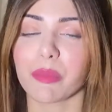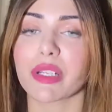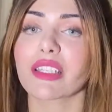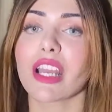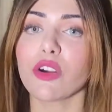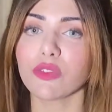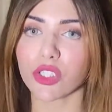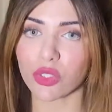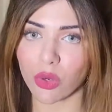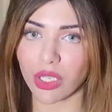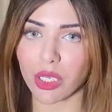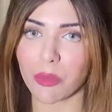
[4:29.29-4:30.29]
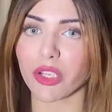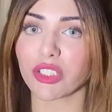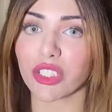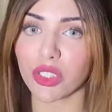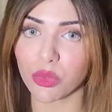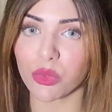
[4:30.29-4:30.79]
But now we're talking about
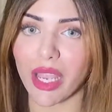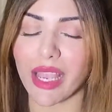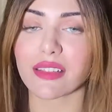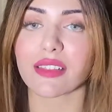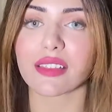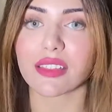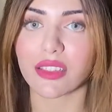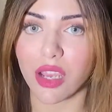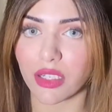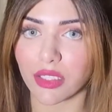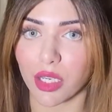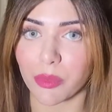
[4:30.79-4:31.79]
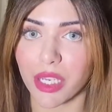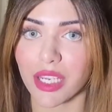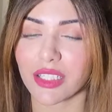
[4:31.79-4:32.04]
you as a startup.